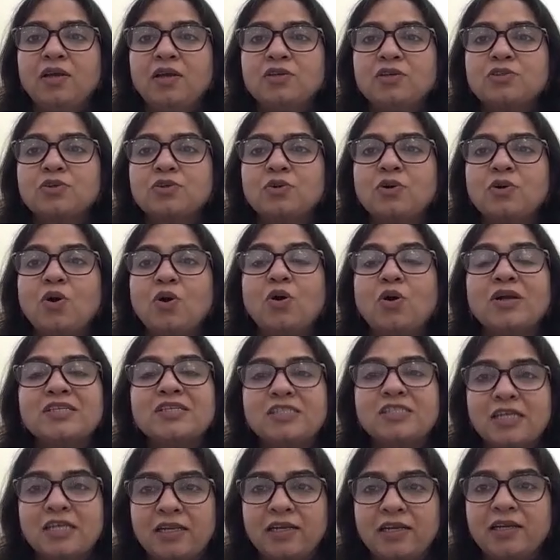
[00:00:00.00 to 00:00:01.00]
so or
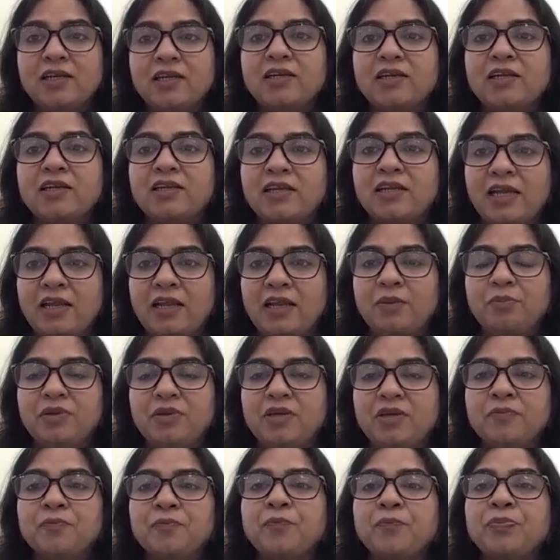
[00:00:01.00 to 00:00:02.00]
genetic it can
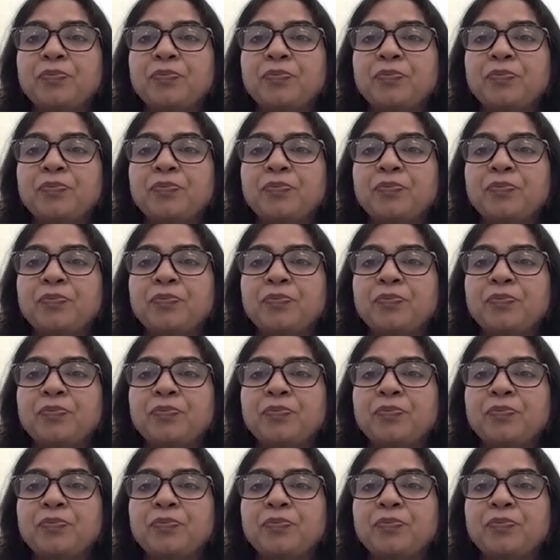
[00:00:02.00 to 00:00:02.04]
be.